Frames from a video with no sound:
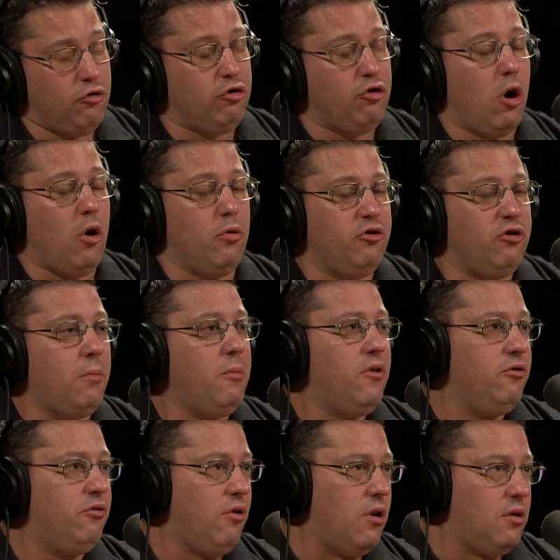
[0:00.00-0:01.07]
So some of
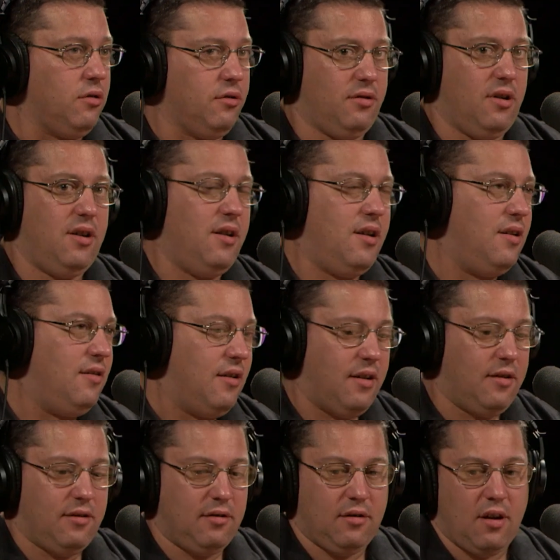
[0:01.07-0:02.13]
the struggles, and
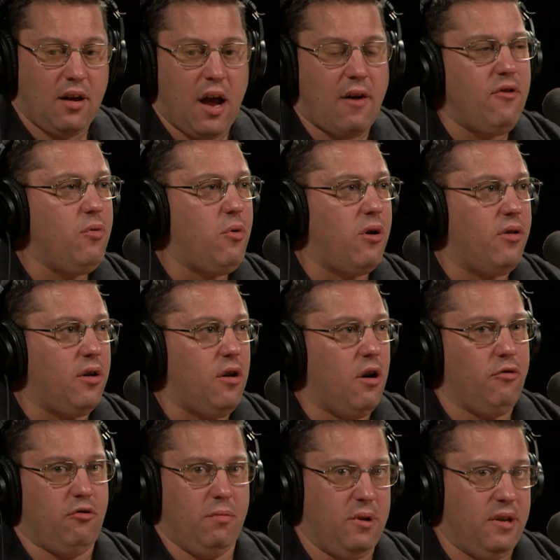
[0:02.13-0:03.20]
it's everywhere in the
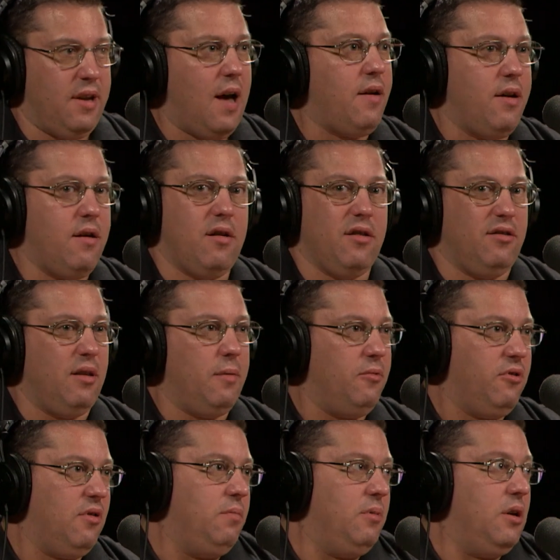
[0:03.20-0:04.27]
country, but down here it
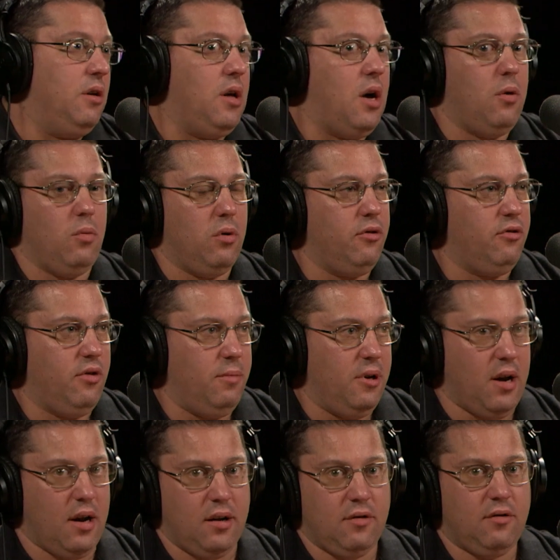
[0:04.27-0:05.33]
seems to be a lot worse, to
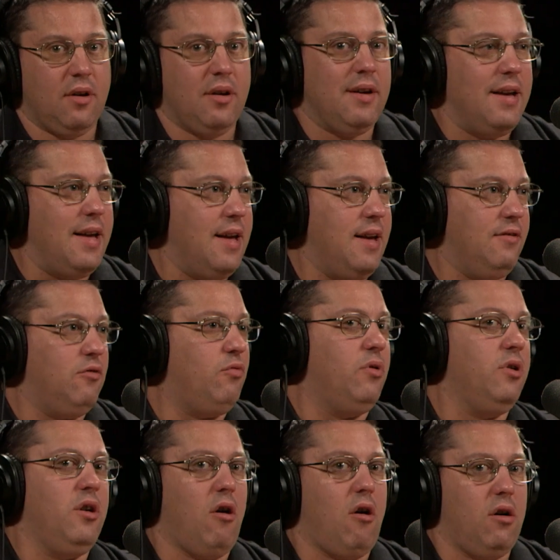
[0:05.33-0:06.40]
be honest, is it's
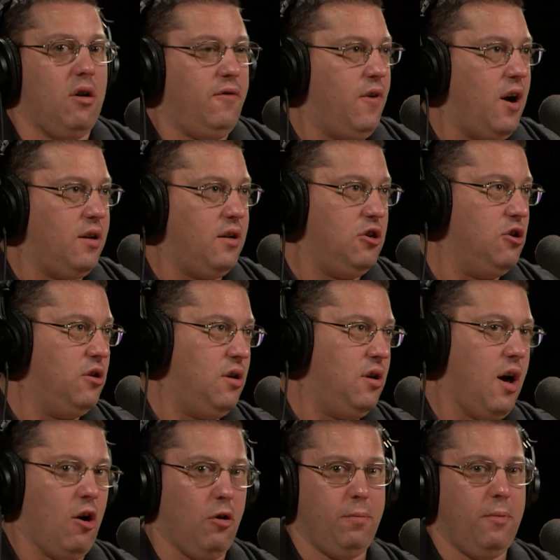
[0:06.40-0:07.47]
really hard to find good
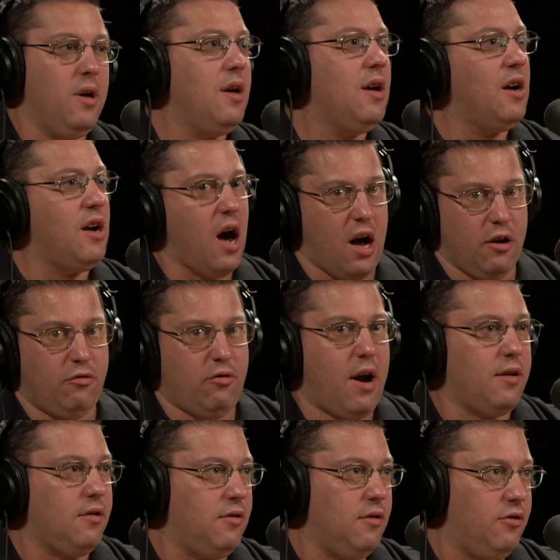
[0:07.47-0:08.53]
help,
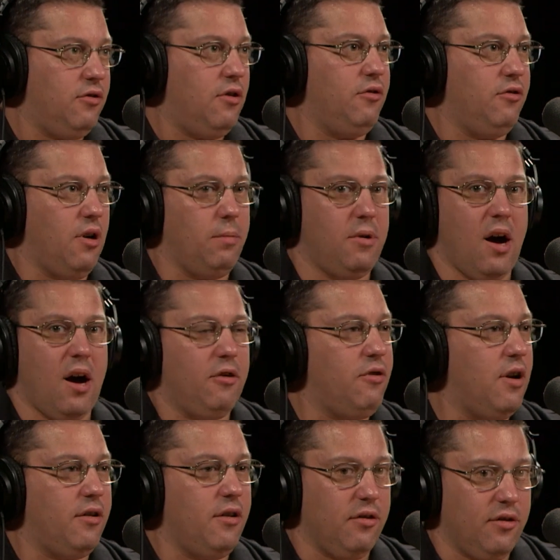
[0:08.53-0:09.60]
contractors,
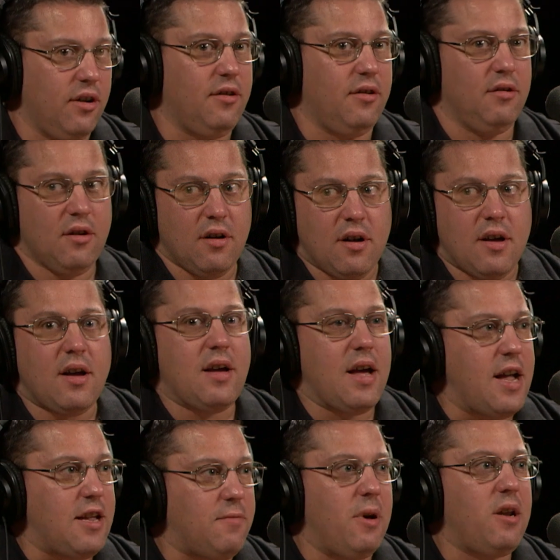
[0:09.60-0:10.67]
subcontractors.
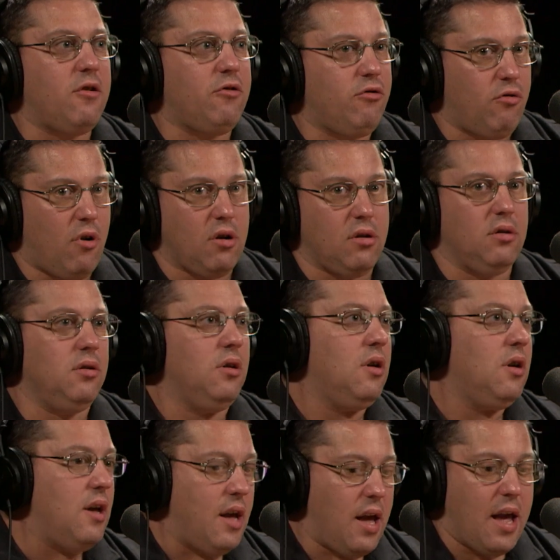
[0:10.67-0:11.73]
It's been a struggle.
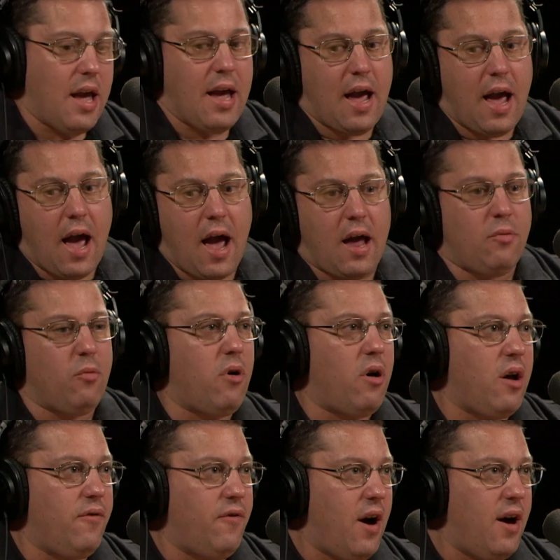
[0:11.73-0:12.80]
And where
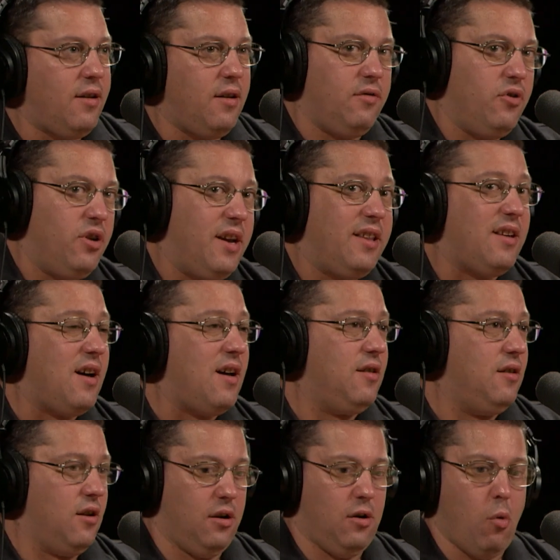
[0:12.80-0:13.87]
I find is, if you don't
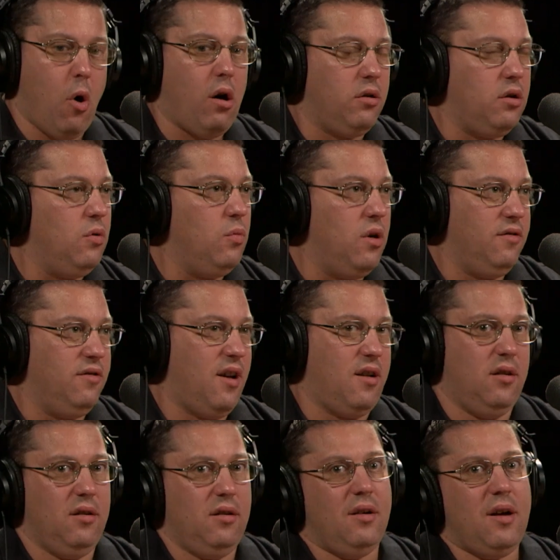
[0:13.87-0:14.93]
get the quality ones that,
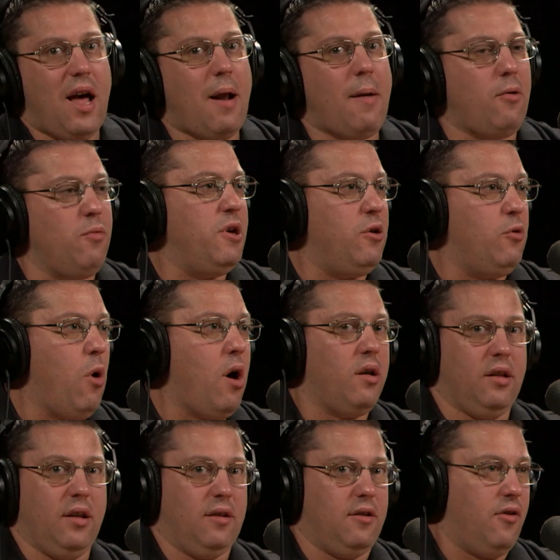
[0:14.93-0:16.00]
and mean
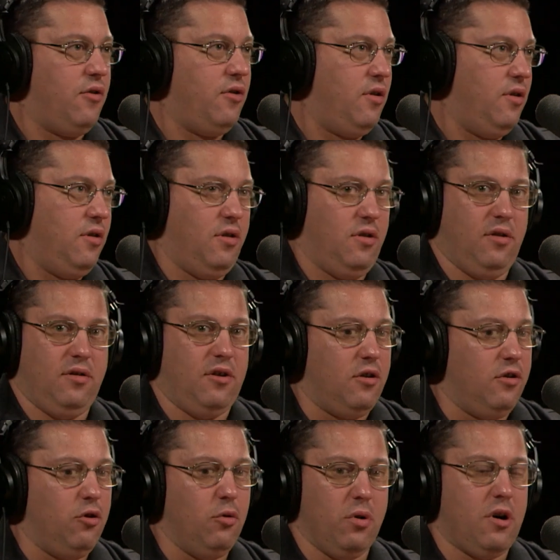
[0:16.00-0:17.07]
quality like
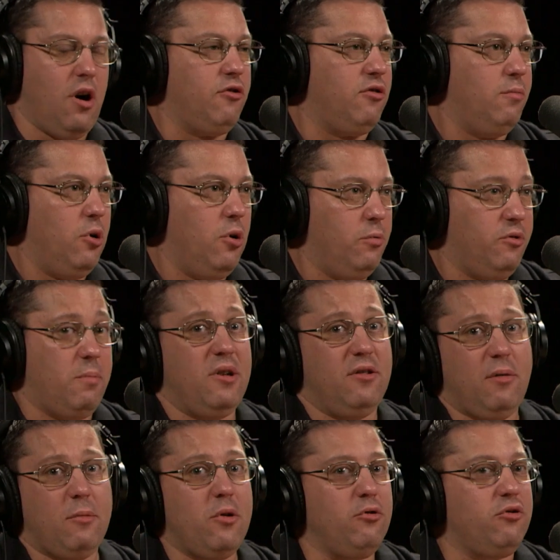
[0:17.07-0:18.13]
they're doing custom homes. I mean
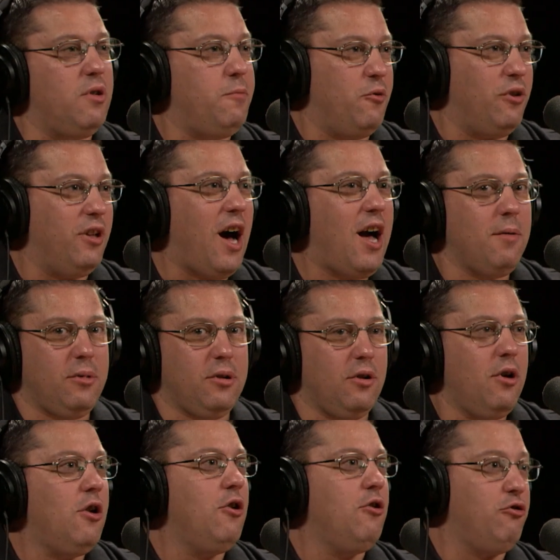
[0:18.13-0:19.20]
somebody who's going to be
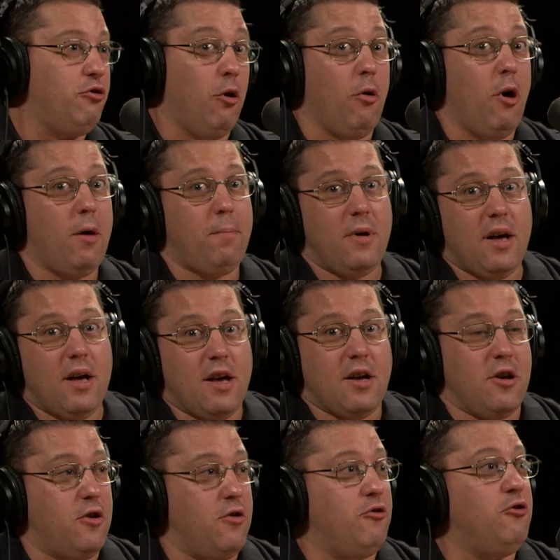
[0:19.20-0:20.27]
reliable, show up,
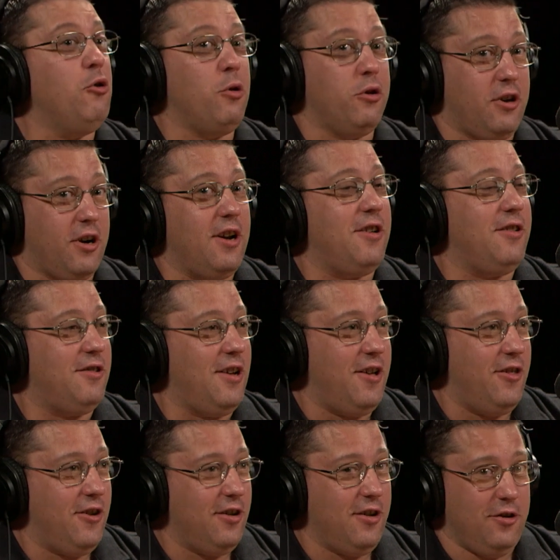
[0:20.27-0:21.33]
do what they're going to say
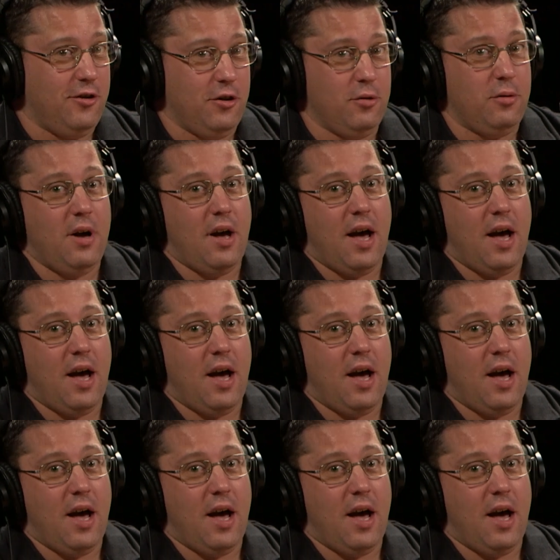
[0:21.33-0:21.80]
they're going to do,